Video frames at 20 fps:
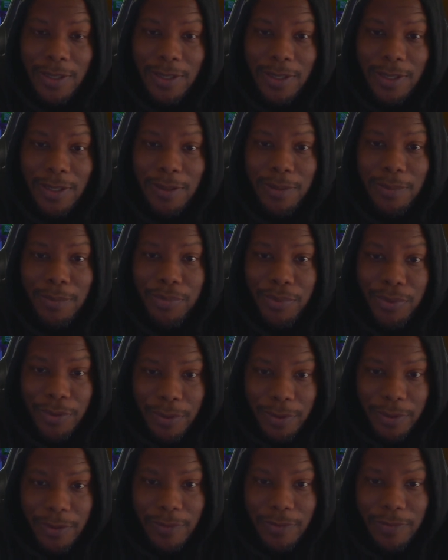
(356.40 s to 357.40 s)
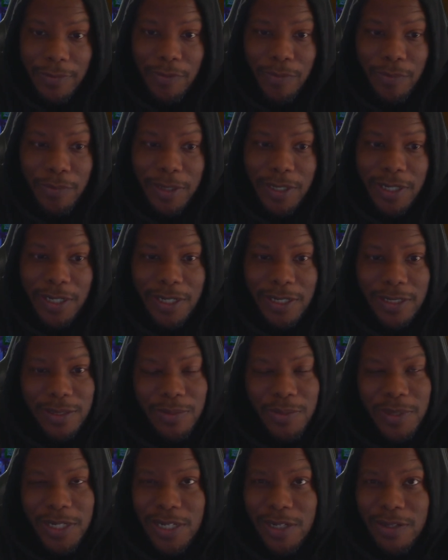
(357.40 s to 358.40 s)
improve because
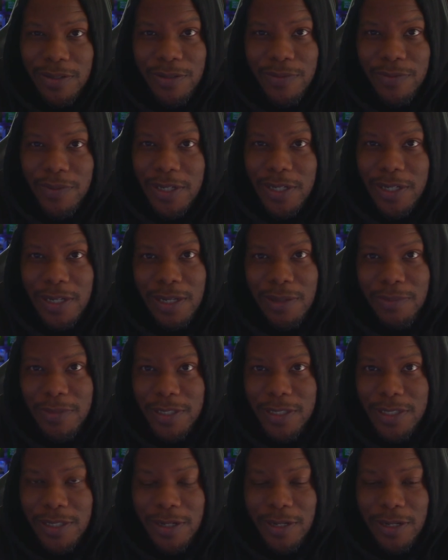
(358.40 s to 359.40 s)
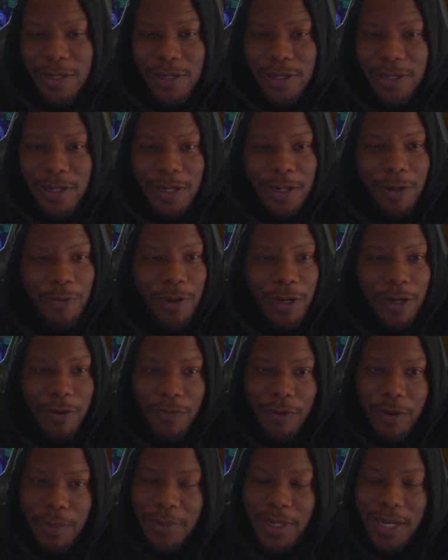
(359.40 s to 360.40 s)
we know the run game is there, and Greg
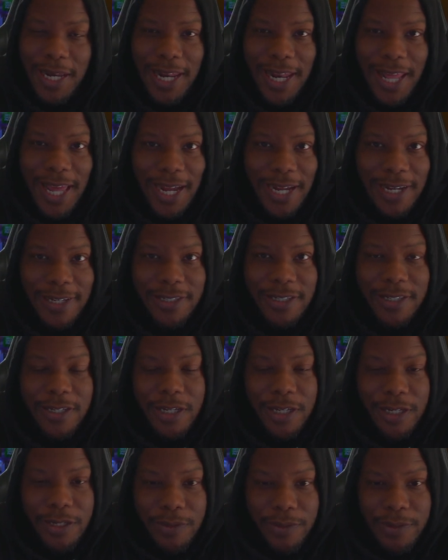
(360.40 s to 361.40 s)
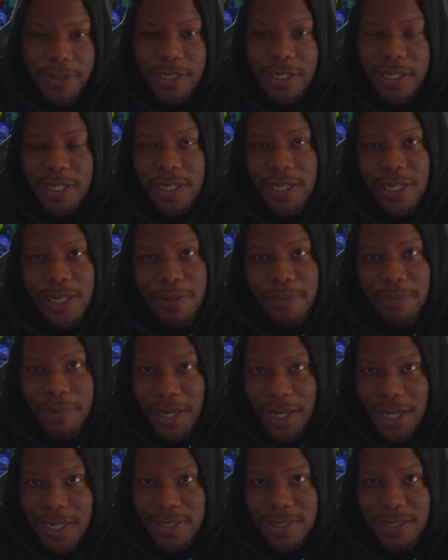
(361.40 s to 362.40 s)
Roman lacks hugely in
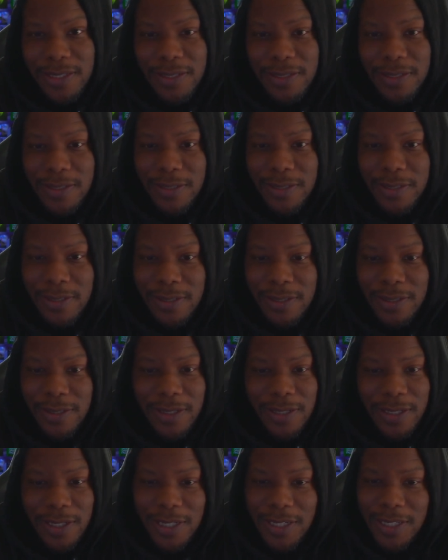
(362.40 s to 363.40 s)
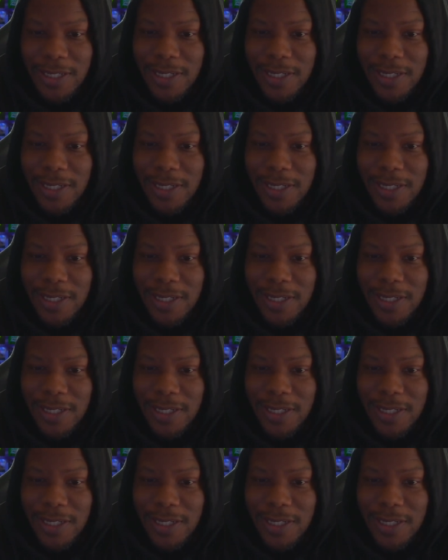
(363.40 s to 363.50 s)
passing. Hit